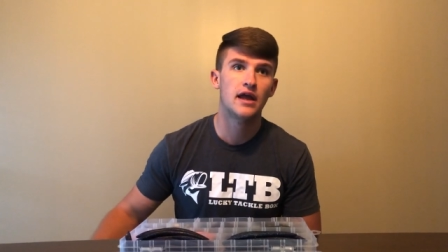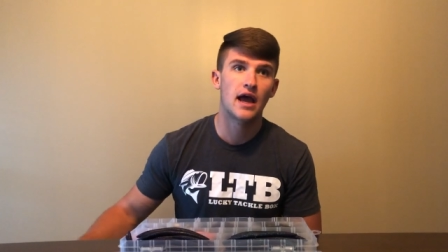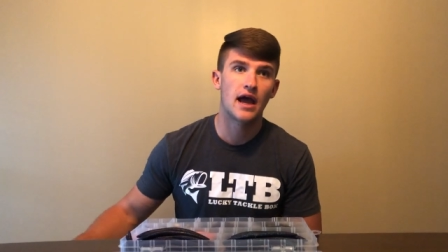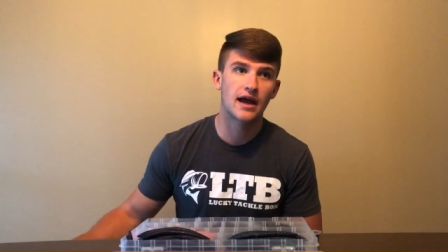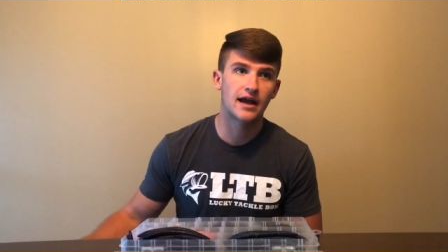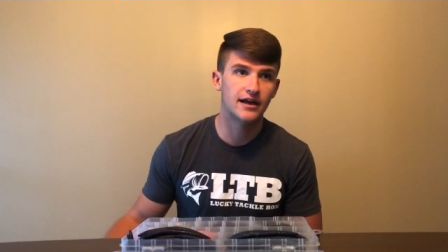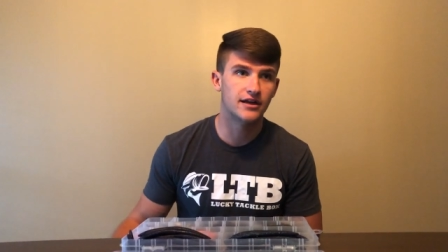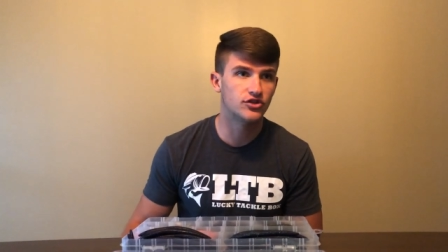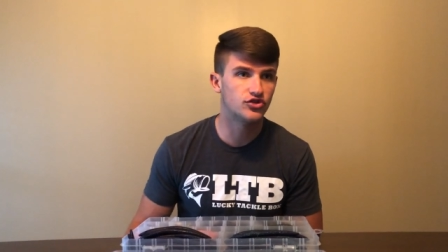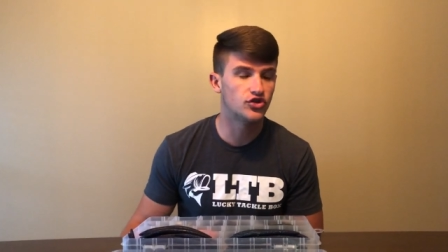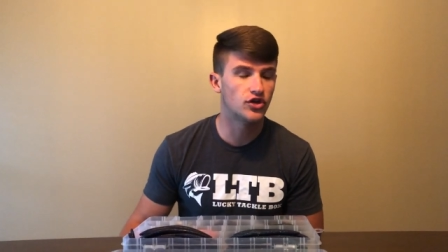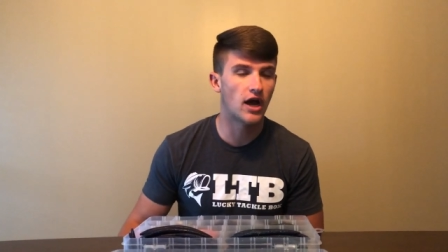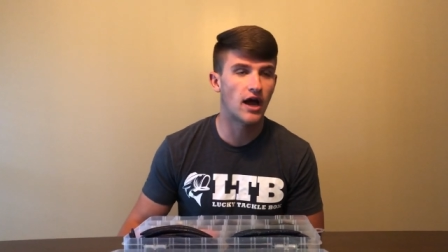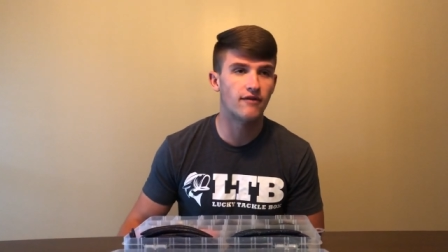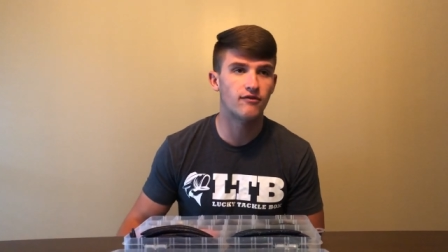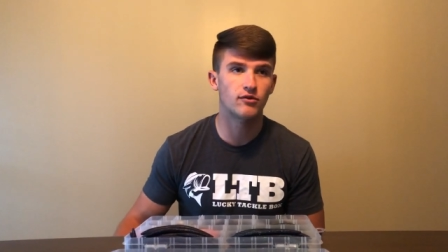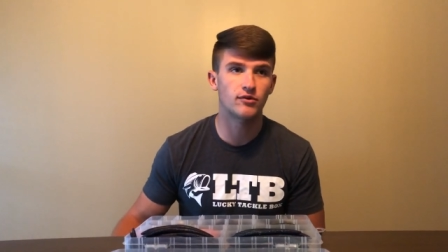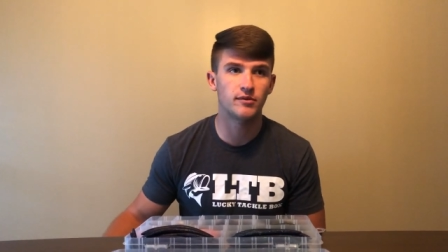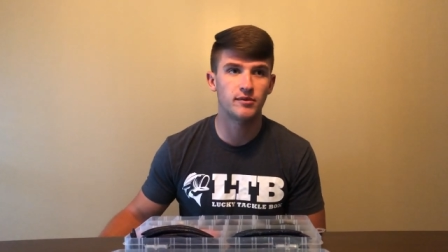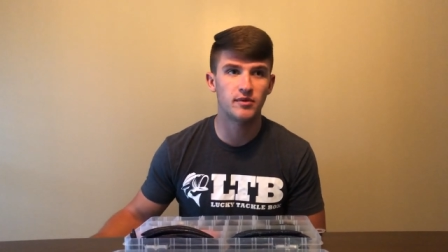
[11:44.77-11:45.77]
I got to
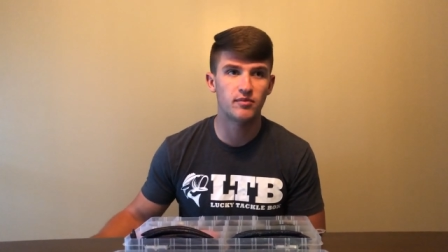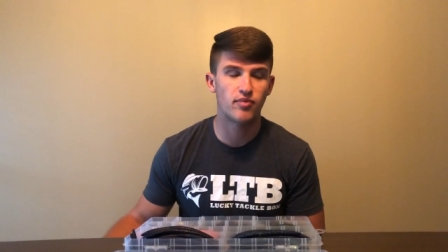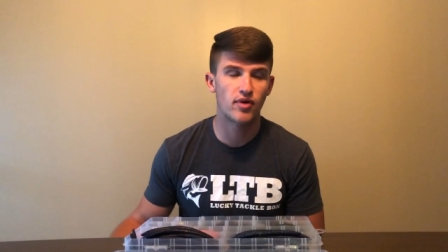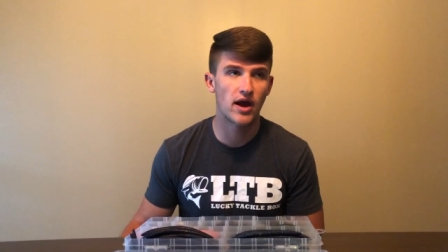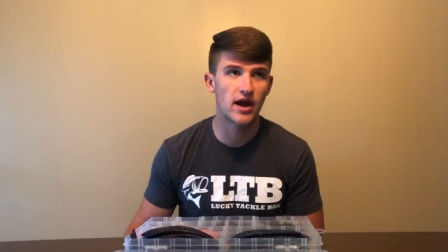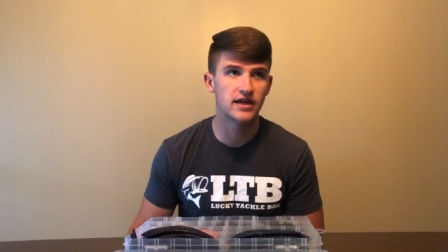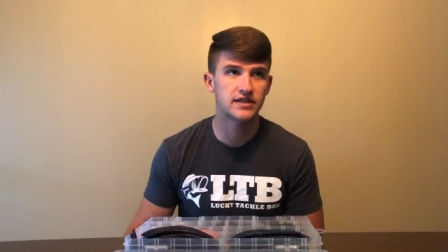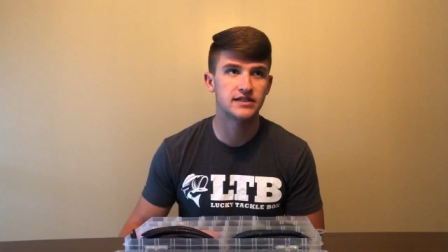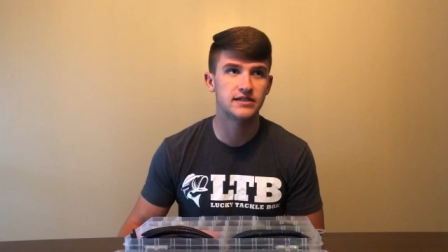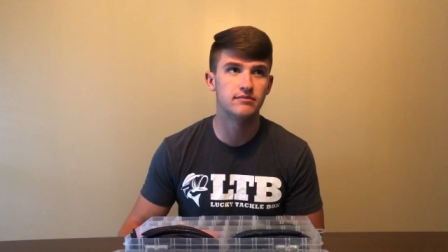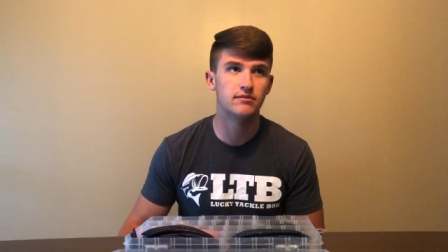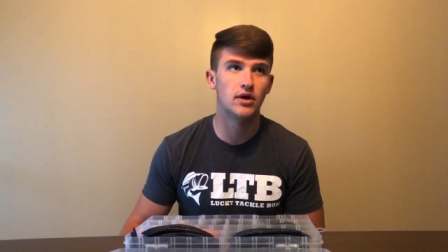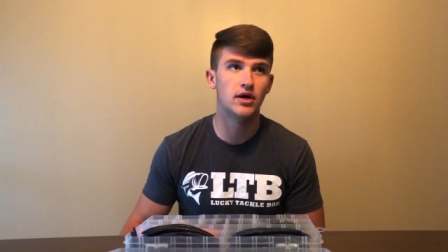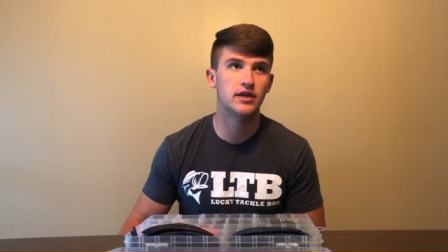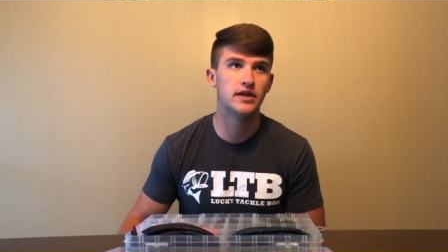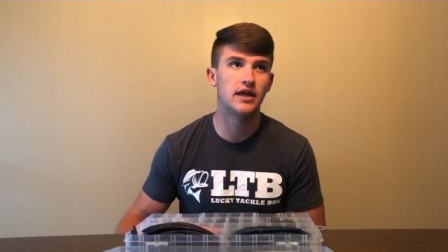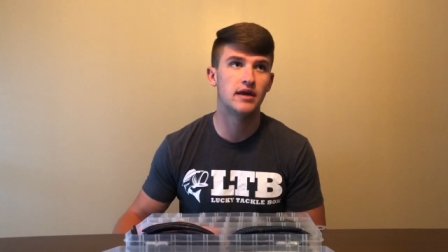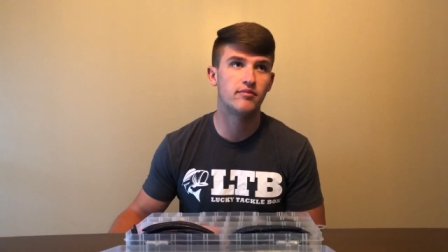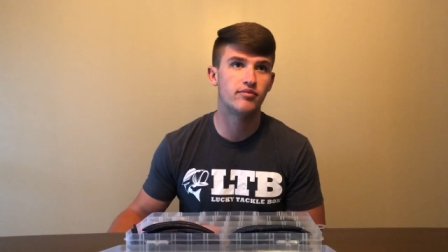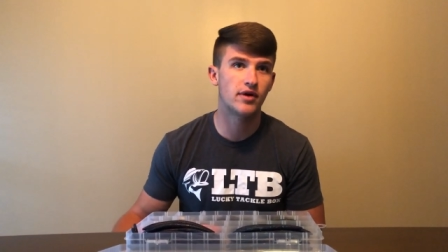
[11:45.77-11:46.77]
drive. I'm going to be practicing Monday,